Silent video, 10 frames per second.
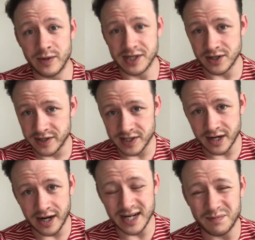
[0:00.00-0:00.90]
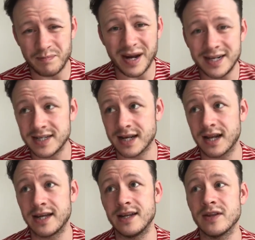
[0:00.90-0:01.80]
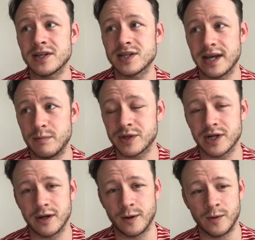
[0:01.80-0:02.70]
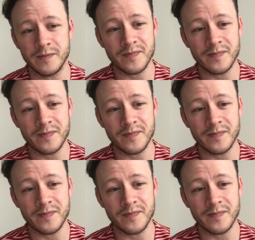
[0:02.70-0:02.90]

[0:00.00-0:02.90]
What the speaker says: which is on tonight, is basically the same show